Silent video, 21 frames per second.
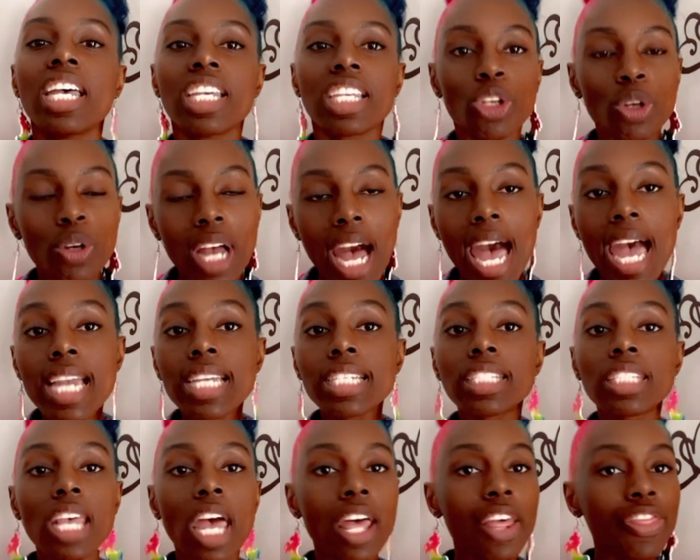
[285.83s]
you
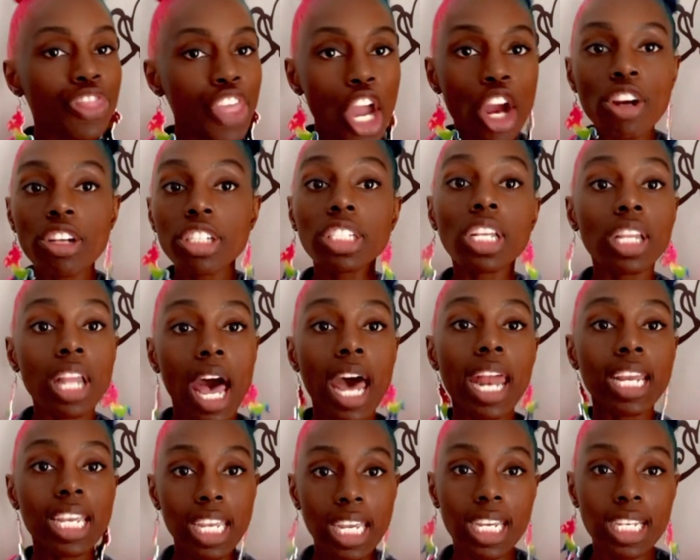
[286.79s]
guys, there's a
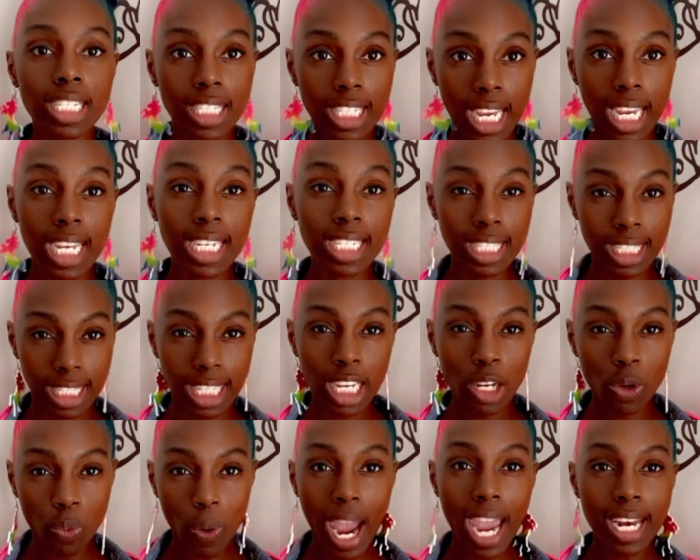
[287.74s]
lot of kids getting
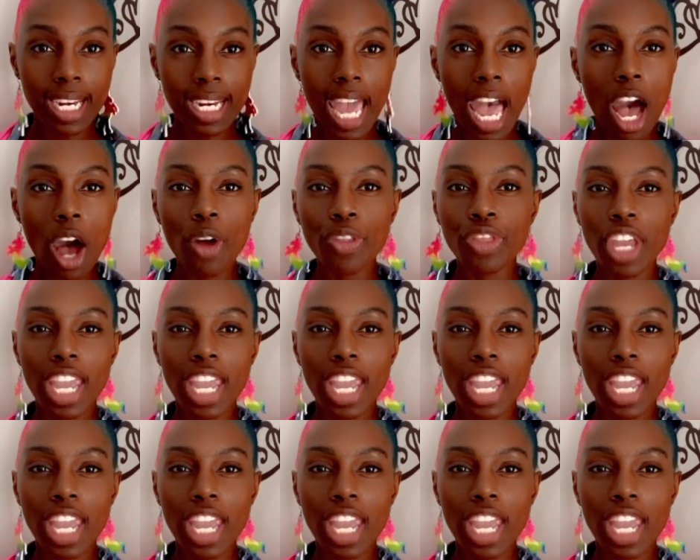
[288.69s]
sick right now.